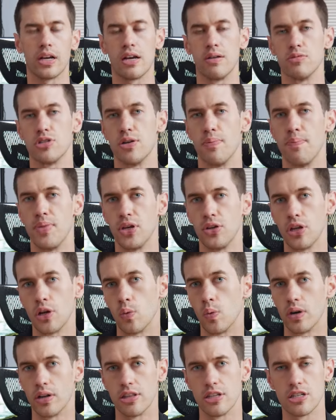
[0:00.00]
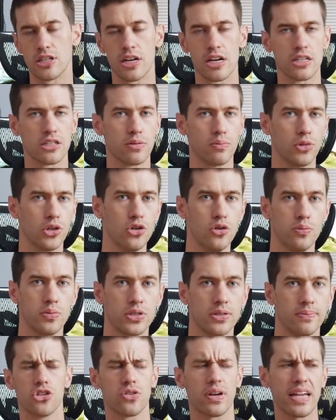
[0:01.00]
it comes to building one of these custom
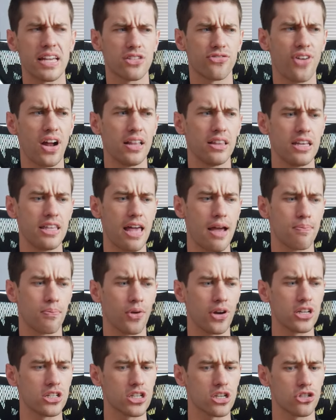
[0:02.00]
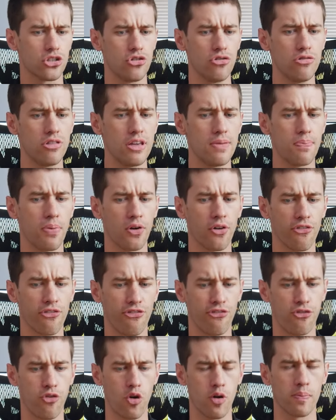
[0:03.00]
loops. So I guess finally that brings us to the
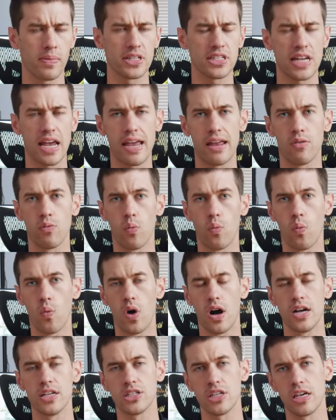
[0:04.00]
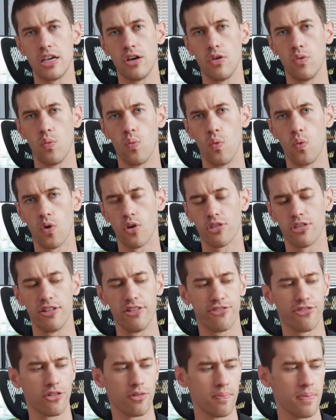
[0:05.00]
performance and was it worth
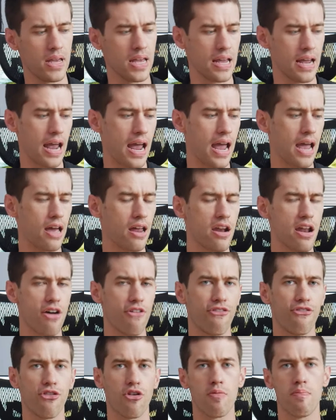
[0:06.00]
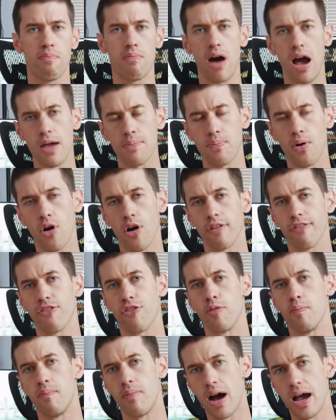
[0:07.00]
it for me? And for my part,
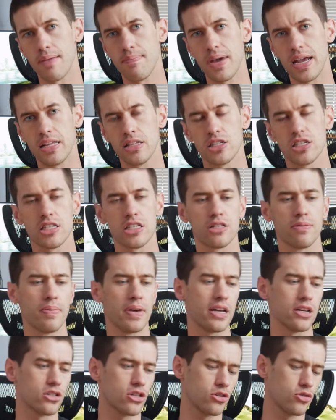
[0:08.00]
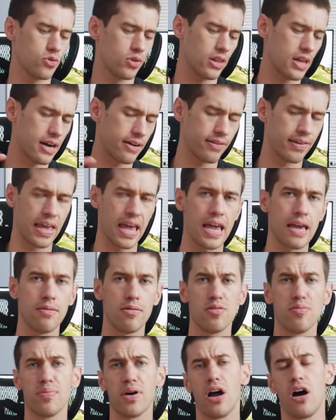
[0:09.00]
for my main system, because I do a lot of
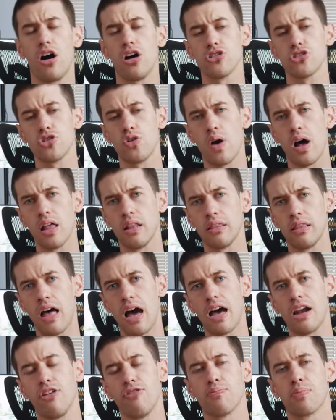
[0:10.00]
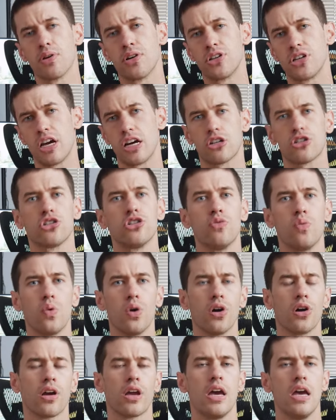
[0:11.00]
game, but also a lot of production
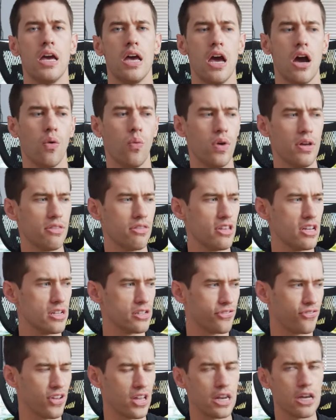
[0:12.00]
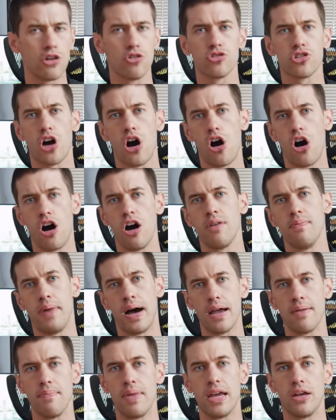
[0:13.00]
work with these videos on
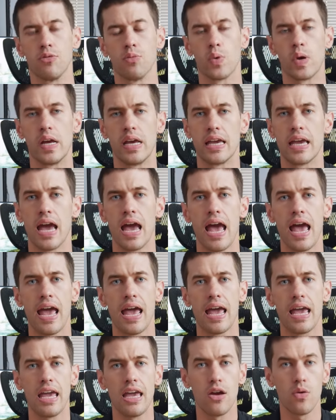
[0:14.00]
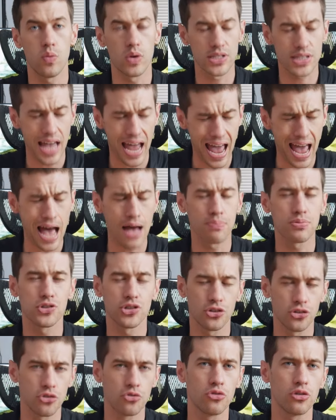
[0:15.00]
my main rig, it was
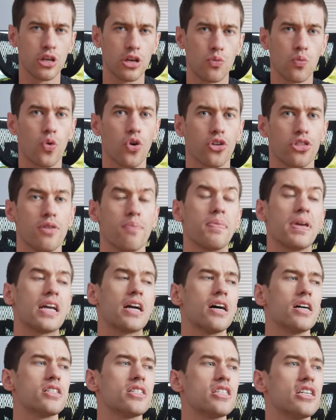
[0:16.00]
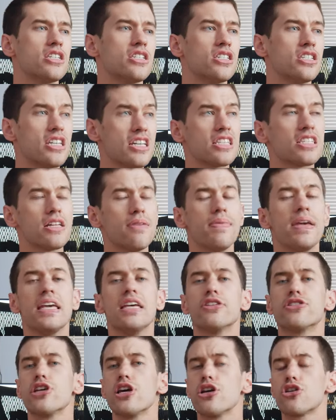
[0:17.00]
absolutely worth it because the system
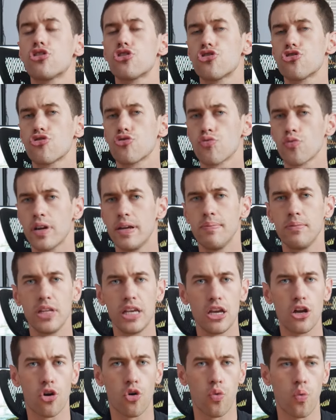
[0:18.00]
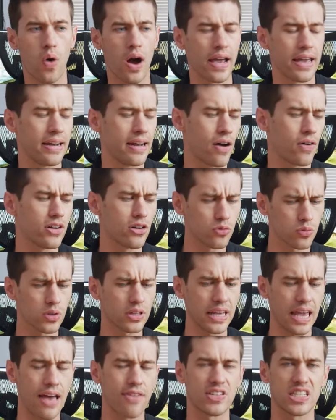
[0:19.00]
is extremely quiet. Now, I don't
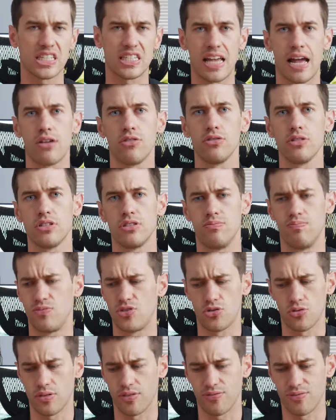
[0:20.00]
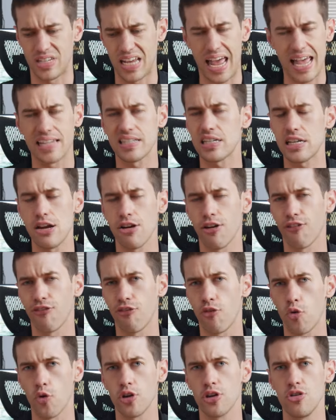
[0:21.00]
really have a sound sort of test here
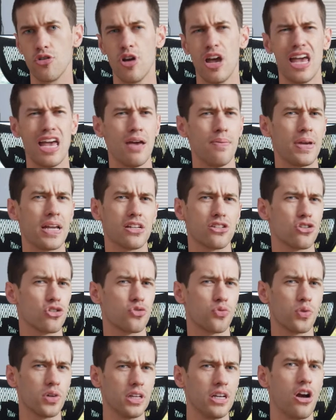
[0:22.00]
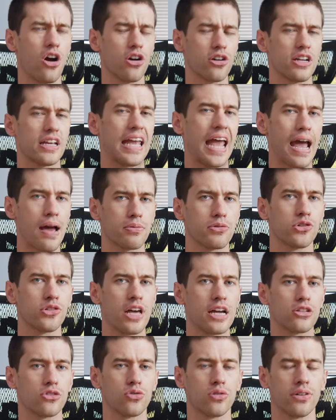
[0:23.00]
for you because it's really hard to capture
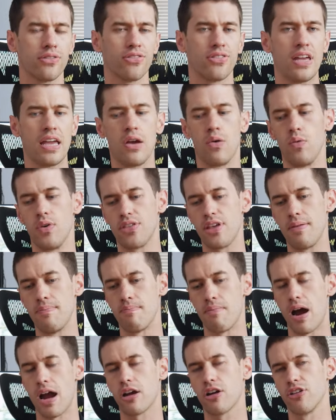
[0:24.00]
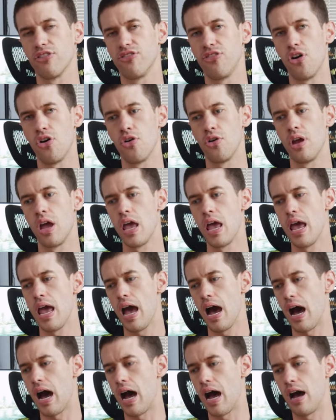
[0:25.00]
that sort of thing with a microphone
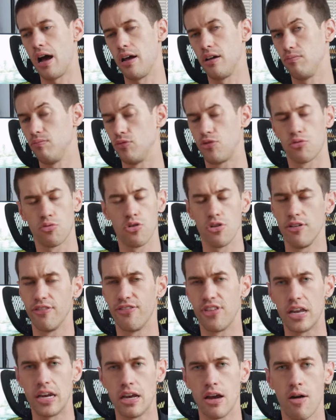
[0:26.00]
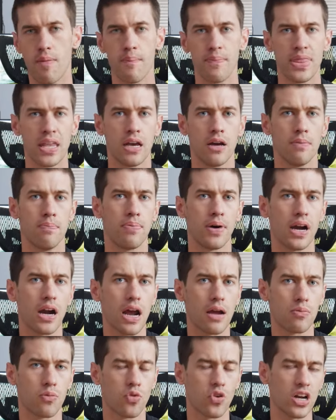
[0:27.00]
uh, through a video but
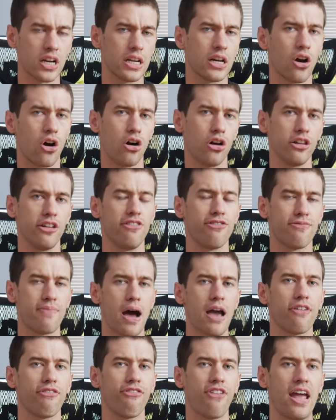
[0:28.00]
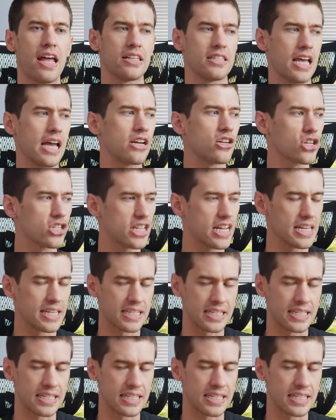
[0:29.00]
I'm running all of my fans at just a